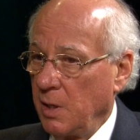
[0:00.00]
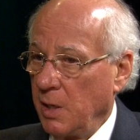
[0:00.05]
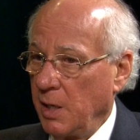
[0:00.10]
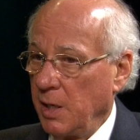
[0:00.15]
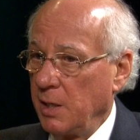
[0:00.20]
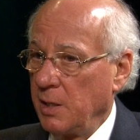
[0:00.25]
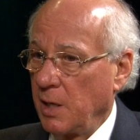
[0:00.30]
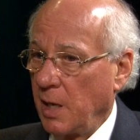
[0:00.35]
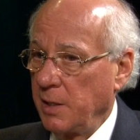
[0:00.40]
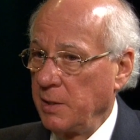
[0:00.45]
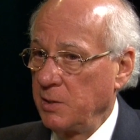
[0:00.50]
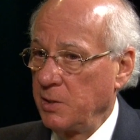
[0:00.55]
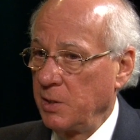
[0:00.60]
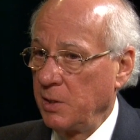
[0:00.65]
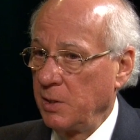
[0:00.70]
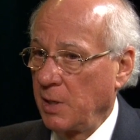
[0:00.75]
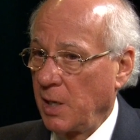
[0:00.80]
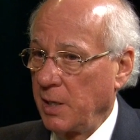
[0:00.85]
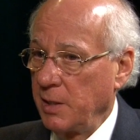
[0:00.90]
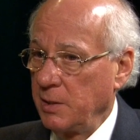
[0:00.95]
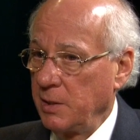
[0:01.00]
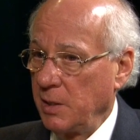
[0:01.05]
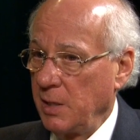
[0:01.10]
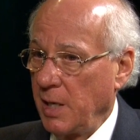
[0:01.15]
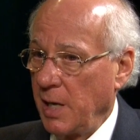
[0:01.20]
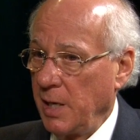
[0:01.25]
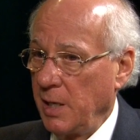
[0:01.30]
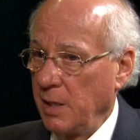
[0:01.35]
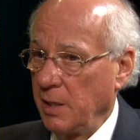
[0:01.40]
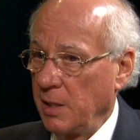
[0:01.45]
in
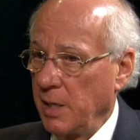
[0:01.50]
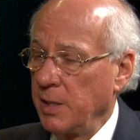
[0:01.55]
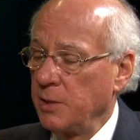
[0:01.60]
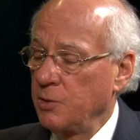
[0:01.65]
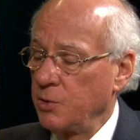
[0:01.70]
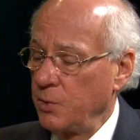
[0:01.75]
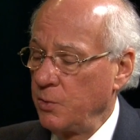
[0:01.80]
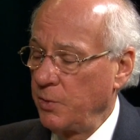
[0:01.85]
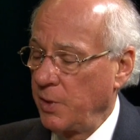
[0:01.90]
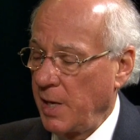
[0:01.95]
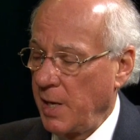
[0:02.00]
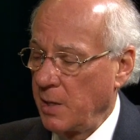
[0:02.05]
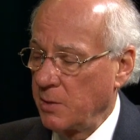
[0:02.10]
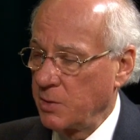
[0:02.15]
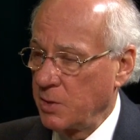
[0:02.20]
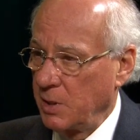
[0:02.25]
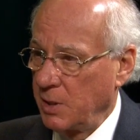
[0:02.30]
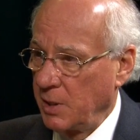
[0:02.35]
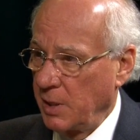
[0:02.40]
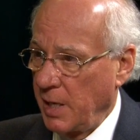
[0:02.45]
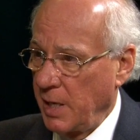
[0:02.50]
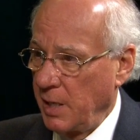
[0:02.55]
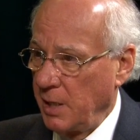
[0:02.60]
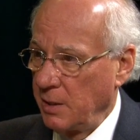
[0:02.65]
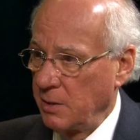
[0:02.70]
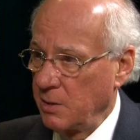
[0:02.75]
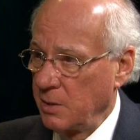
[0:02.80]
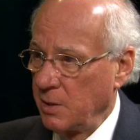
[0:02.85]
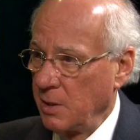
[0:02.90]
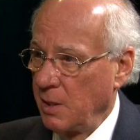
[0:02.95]
1998, in
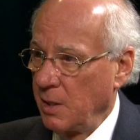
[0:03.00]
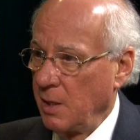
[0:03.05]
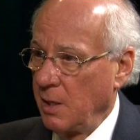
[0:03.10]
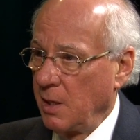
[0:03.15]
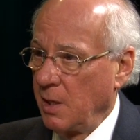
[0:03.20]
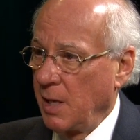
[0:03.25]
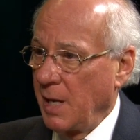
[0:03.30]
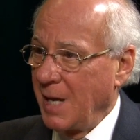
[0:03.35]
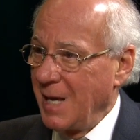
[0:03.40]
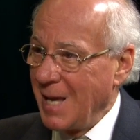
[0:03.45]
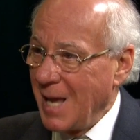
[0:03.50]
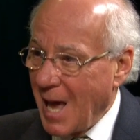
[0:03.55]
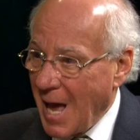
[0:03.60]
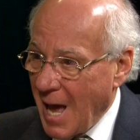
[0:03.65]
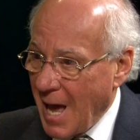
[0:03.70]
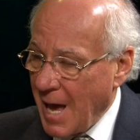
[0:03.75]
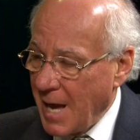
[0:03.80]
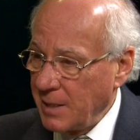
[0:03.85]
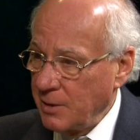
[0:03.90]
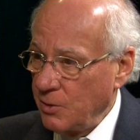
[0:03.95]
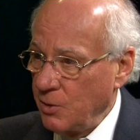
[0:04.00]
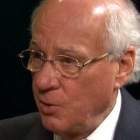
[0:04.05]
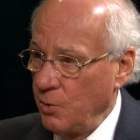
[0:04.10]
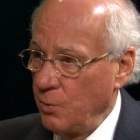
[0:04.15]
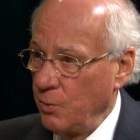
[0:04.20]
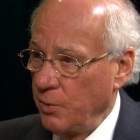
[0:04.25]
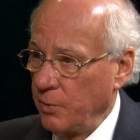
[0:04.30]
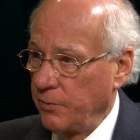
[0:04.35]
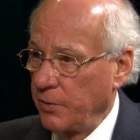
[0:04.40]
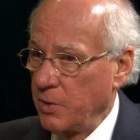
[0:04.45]
2008, at mm-hmm.
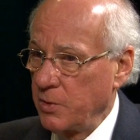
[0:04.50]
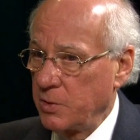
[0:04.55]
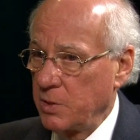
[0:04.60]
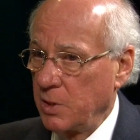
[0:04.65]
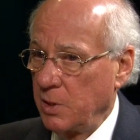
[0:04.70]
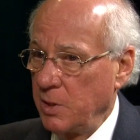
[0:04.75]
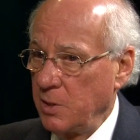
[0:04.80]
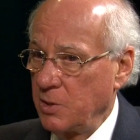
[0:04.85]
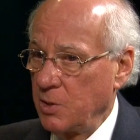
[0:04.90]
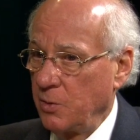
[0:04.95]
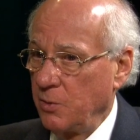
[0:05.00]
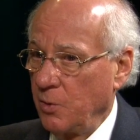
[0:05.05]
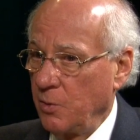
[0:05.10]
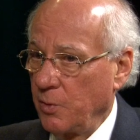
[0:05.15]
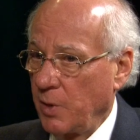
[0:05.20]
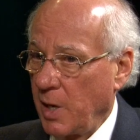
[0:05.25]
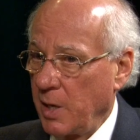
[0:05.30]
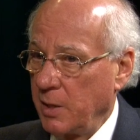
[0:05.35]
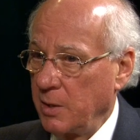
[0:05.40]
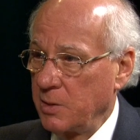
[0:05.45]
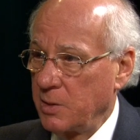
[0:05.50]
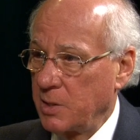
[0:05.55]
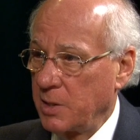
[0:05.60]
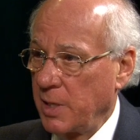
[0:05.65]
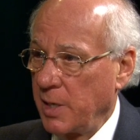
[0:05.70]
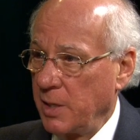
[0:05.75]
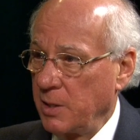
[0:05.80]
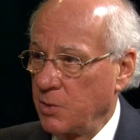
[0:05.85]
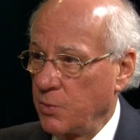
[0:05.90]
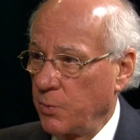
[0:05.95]
universities in the United
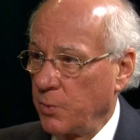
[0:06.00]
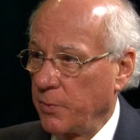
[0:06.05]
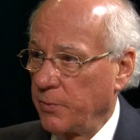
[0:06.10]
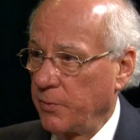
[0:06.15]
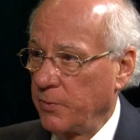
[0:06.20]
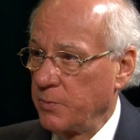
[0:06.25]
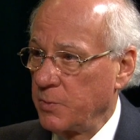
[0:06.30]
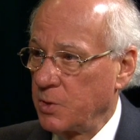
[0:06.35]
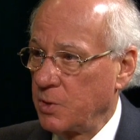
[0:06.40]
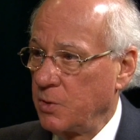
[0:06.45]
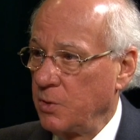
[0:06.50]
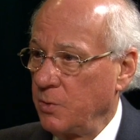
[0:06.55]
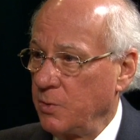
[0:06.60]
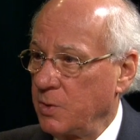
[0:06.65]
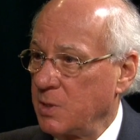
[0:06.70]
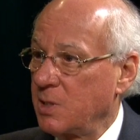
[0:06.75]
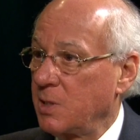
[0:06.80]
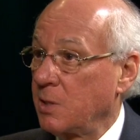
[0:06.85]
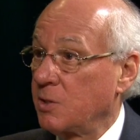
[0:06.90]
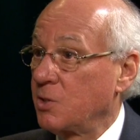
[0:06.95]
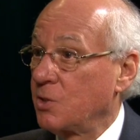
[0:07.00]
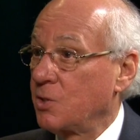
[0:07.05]
States were from students that